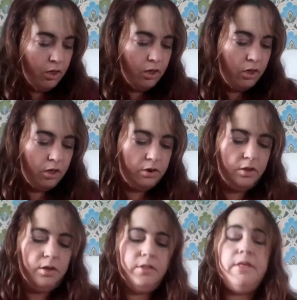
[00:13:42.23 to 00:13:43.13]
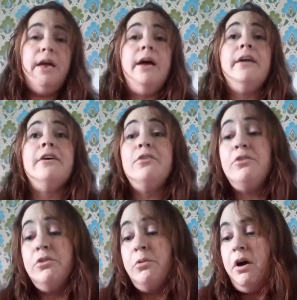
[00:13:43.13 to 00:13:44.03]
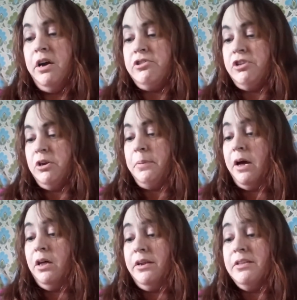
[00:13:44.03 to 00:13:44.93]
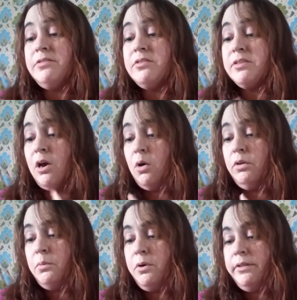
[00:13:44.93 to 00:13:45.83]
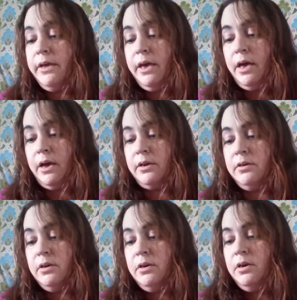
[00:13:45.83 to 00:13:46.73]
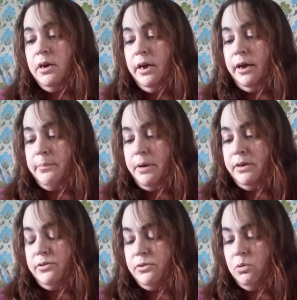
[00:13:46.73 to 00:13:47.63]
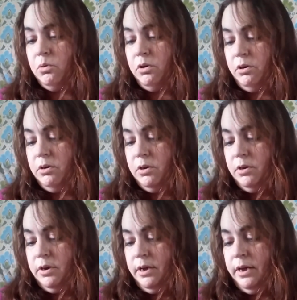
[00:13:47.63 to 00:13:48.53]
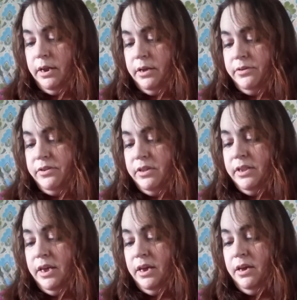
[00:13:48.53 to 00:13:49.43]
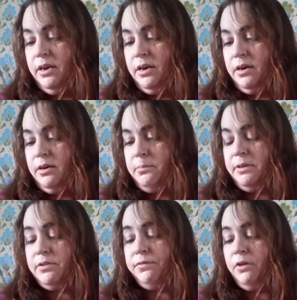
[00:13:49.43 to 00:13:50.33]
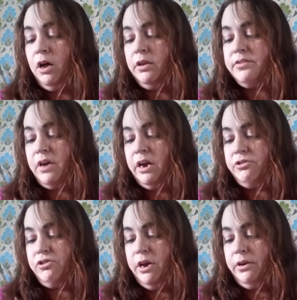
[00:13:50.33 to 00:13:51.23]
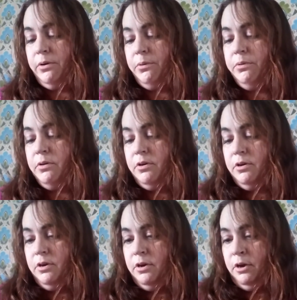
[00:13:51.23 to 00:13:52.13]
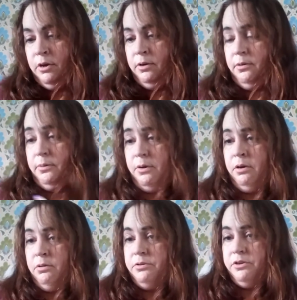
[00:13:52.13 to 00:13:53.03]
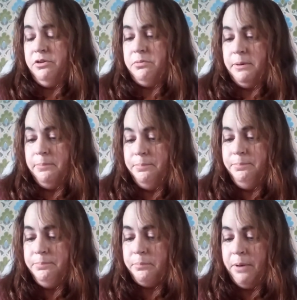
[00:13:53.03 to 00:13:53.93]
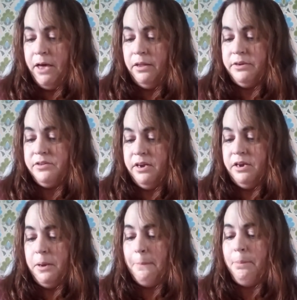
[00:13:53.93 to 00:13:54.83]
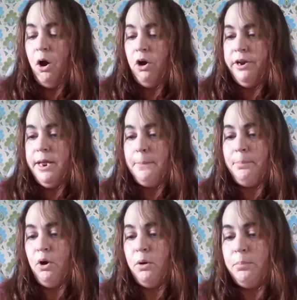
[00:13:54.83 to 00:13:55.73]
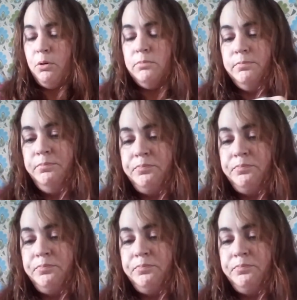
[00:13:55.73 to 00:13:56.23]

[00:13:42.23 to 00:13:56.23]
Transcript: And they had a new eyeshadow palette. And this is the only one they had at my store. And it's in the, it's Flawless Eyeshadow, oh, excuse me, palette in Party Purple.